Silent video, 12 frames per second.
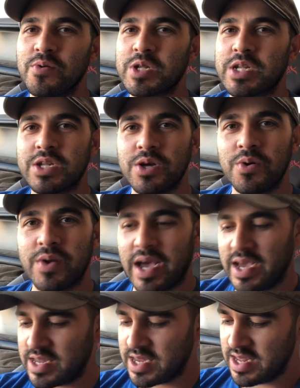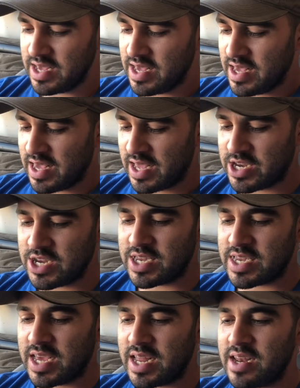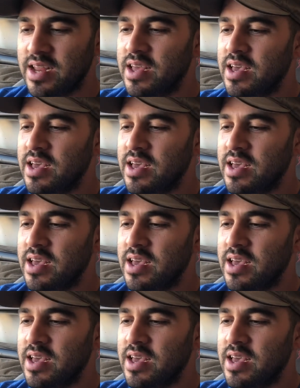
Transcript: was so nice, and she said,